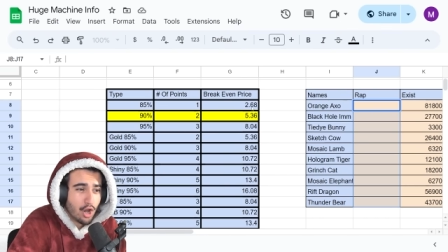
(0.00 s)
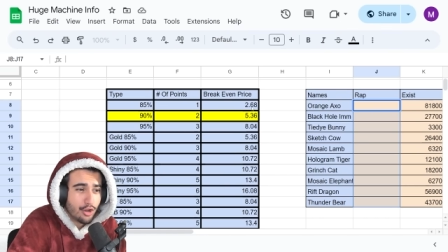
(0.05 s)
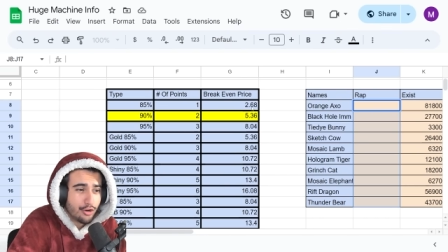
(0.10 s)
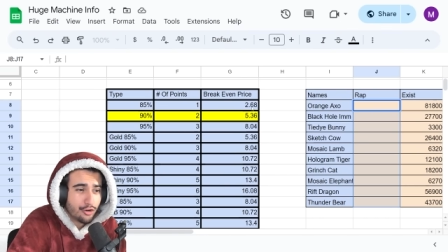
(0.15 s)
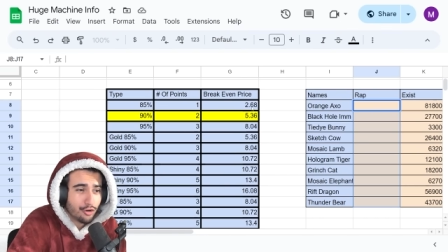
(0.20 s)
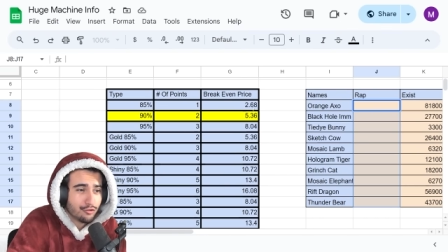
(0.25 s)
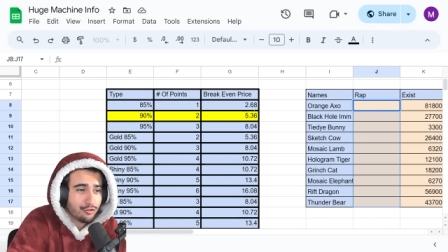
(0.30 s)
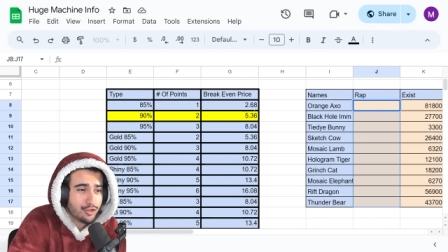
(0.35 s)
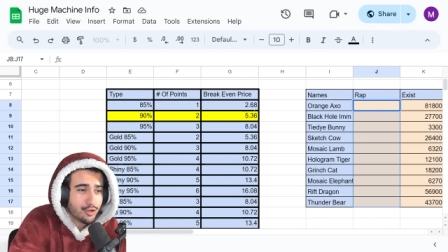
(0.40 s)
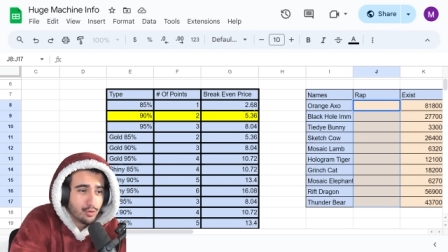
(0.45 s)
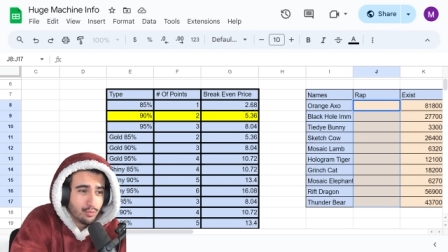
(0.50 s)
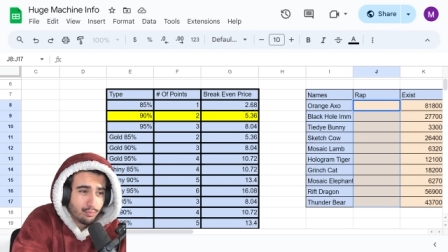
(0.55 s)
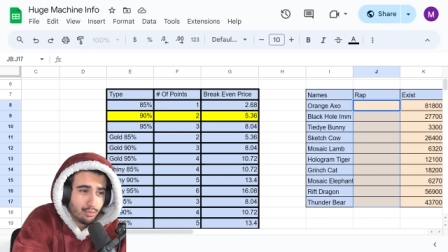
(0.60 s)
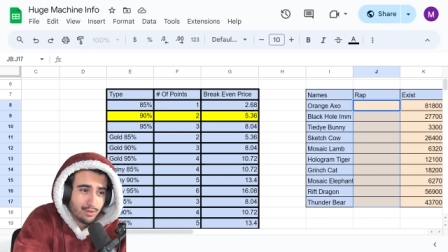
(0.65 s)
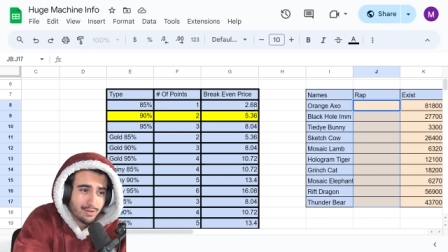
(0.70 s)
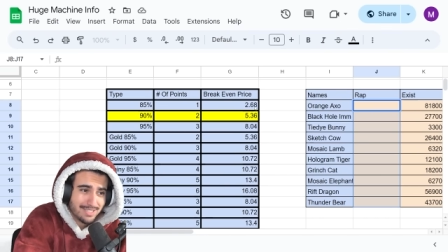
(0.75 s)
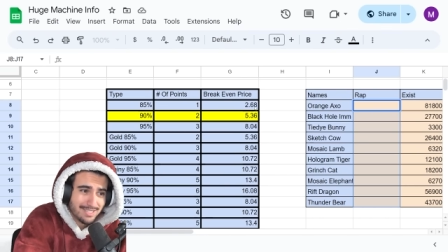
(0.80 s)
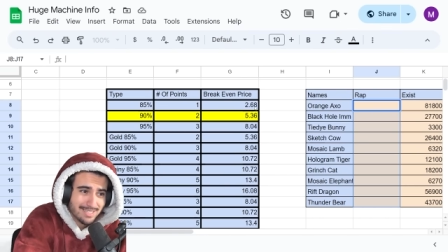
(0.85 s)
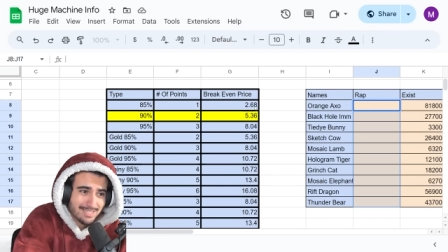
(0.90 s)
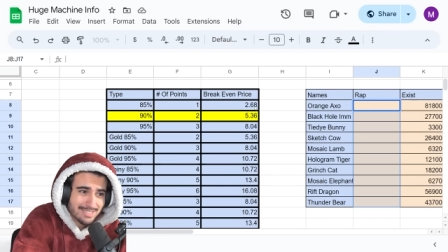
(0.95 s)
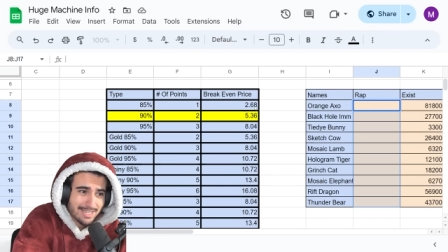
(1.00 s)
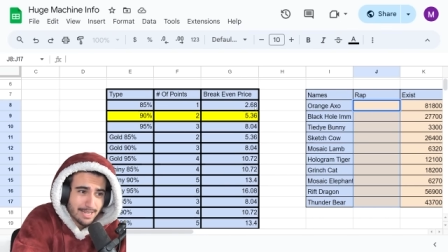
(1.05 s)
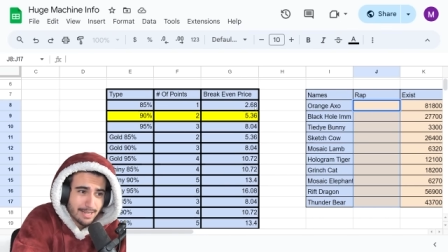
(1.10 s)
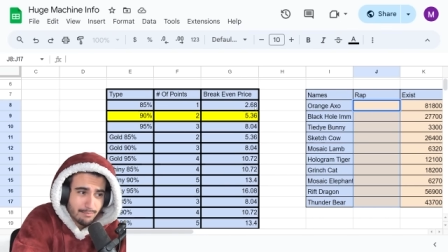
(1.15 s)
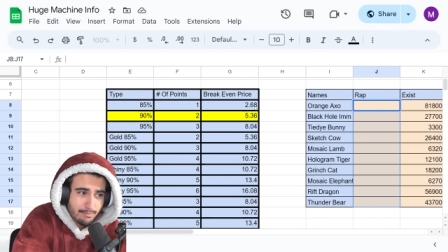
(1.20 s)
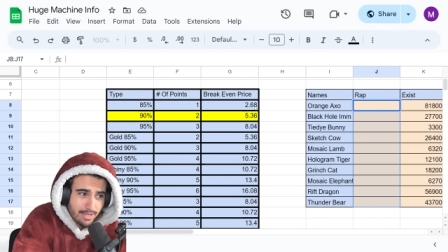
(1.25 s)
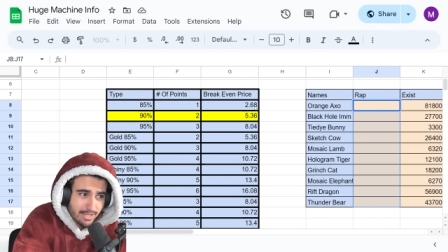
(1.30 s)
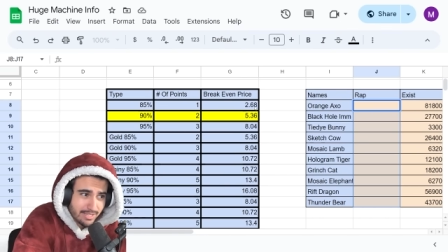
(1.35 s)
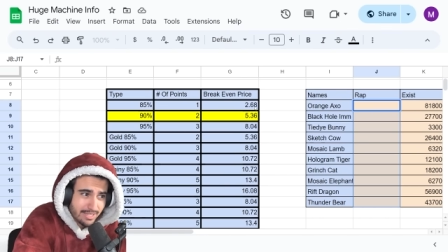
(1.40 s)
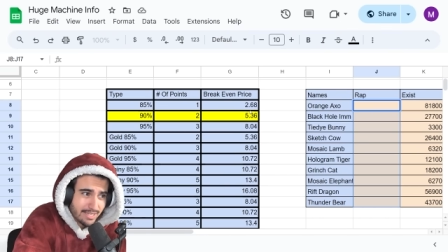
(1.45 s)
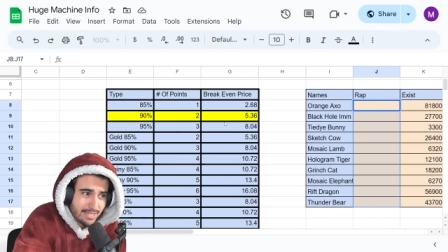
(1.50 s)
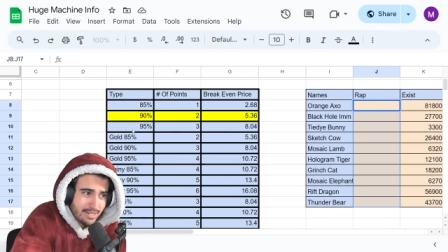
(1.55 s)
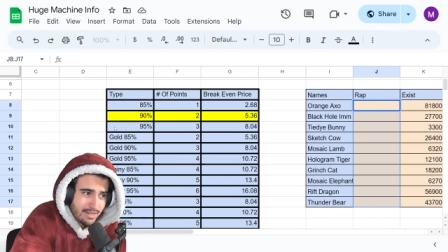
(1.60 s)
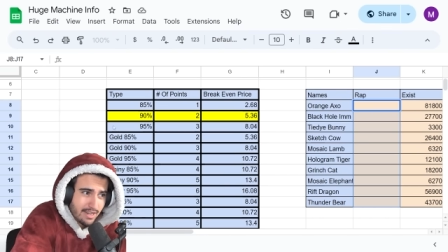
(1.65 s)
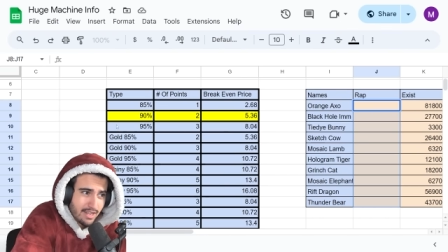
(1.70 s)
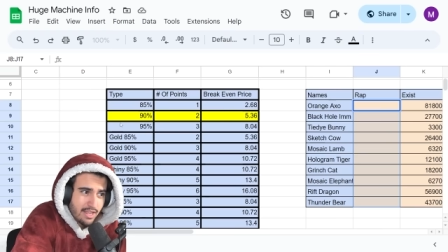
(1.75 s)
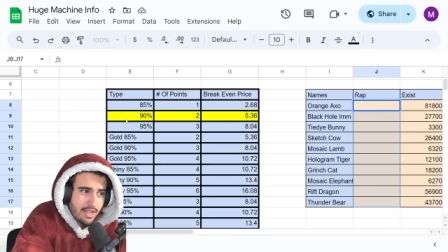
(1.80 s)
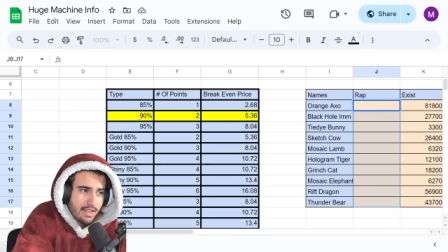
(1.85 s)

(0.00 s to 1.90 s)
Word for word: under 2.68 million.